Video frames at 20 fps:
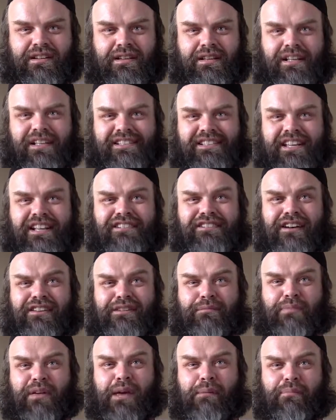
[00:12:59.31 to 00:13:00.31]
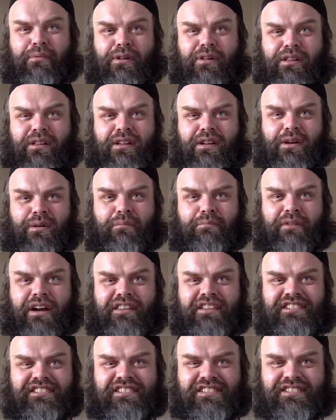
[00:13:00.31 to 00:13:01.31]
Because these are the people,
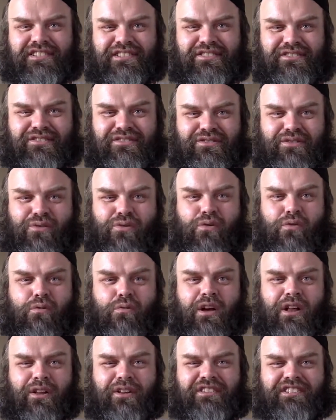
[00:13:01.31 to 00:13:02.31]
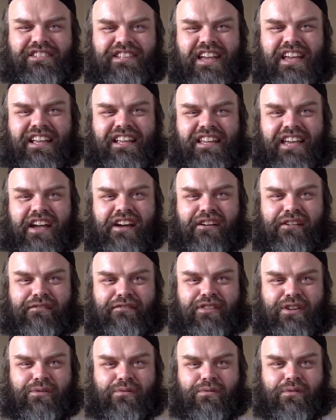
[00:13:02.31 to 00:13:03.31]
brothers and sisters, who will take care
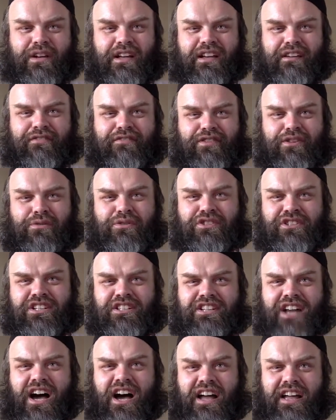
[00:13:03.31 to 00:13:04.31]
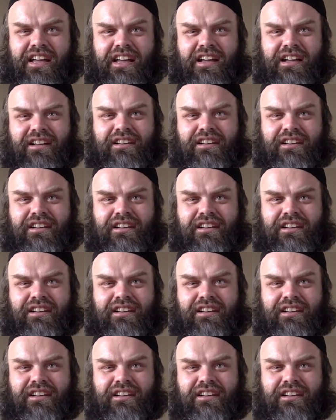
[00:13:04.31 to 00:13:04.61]
of you. If you should die,